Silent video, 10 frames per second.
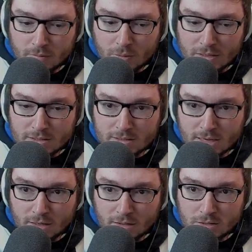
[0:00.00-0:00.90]
When it's
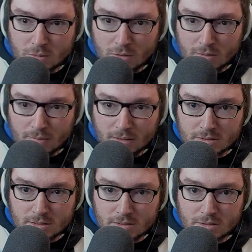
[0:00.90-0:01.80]
staggered as well, it
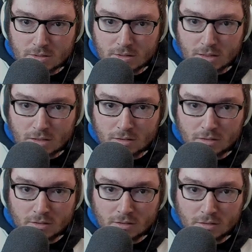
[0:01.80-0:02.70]
makes it so that
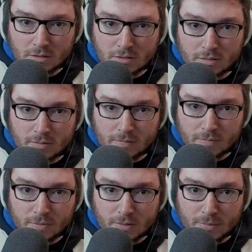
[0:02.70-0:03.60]

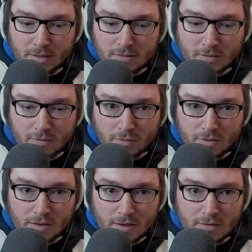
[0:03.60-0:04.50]
the blades have a
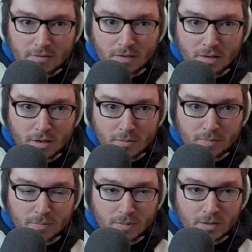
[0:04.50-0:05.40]
very easy time
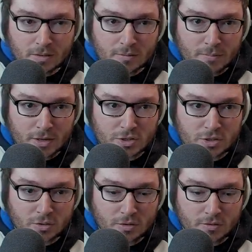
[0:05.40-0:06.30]

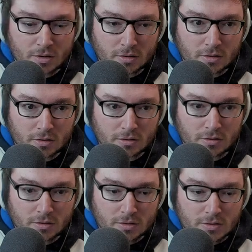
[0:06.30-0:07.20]
bashing on the target.
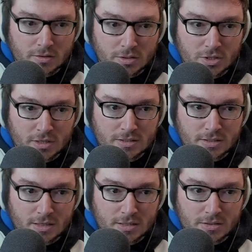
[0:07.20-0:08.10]
So as you can
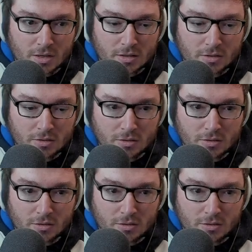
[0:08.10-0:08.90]
see, it's like not